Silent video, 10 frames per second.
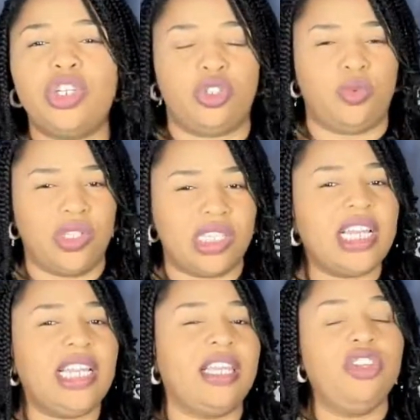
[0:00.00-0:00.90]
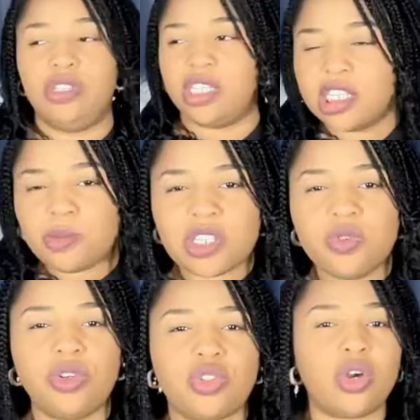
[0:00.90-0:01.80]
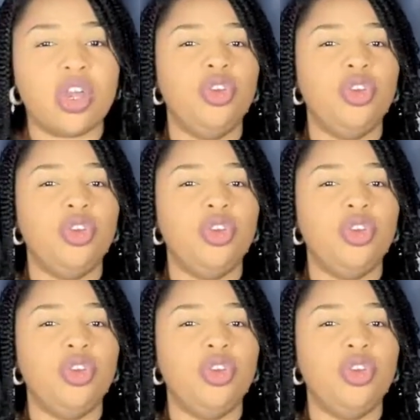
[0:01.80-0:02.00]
You just want to say anything. You see this person, you want to talk.